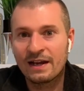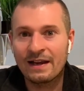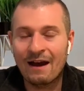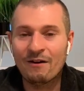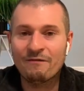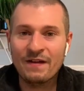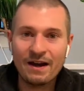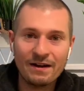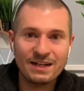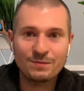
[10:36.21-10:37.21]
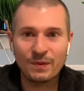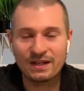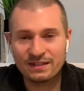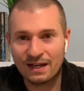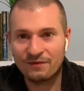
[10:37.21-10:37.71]
Now, it varies
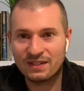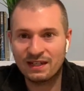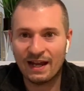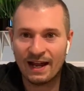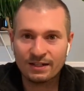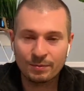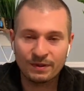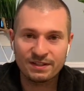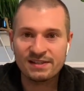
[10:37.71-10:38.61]
because I've seen experts